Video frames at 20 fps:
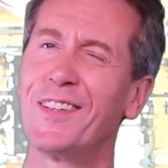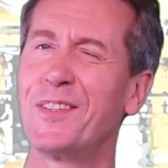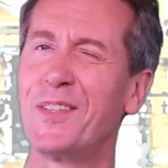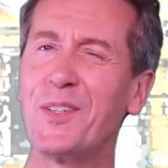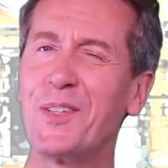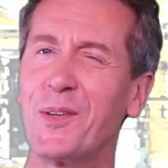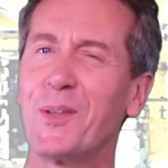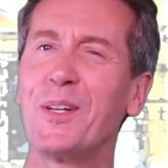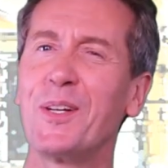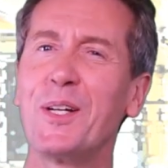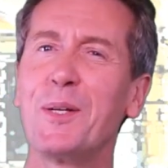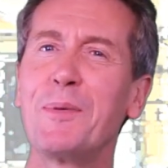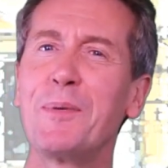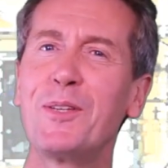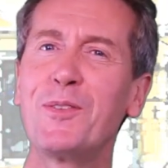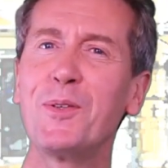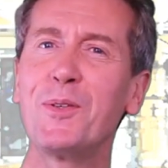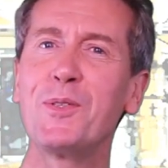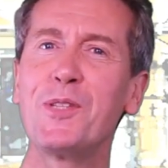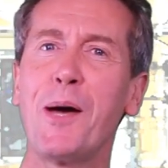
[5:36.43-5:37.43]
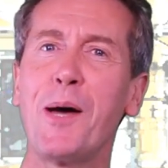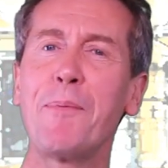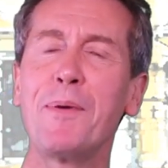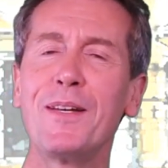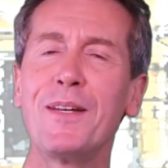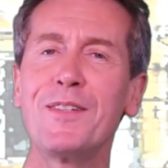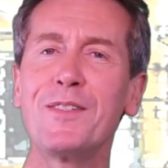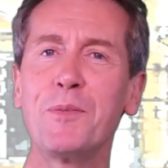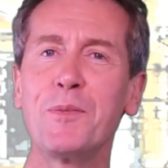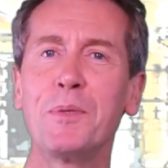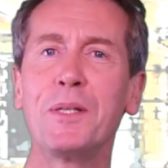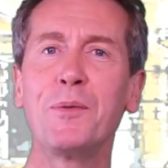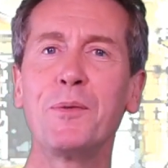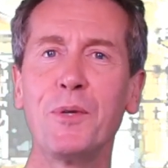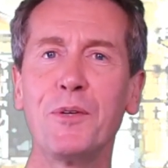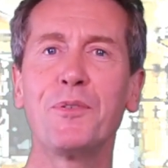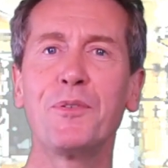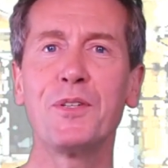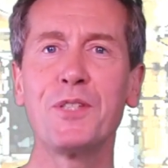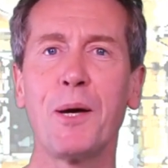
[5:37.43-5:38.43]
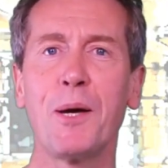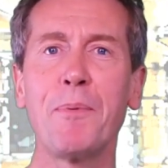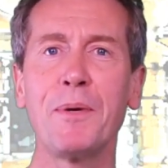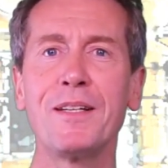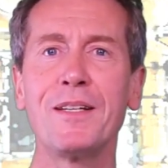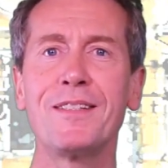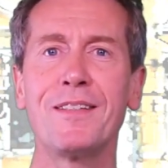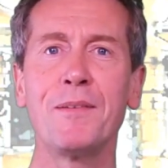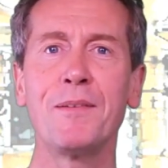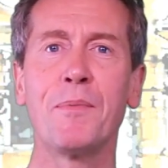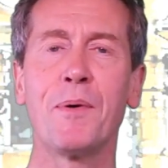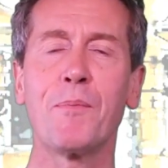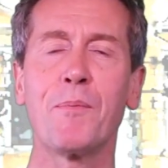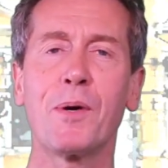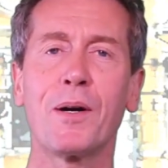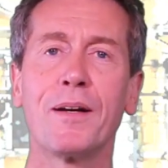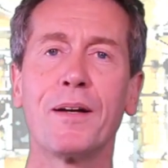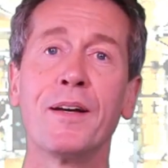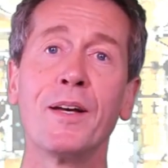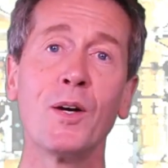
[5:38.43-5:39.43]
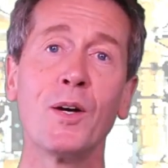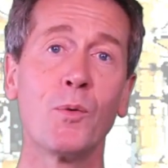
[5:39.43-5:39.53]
you're a little bit too Japanese to be with a Japanese team member.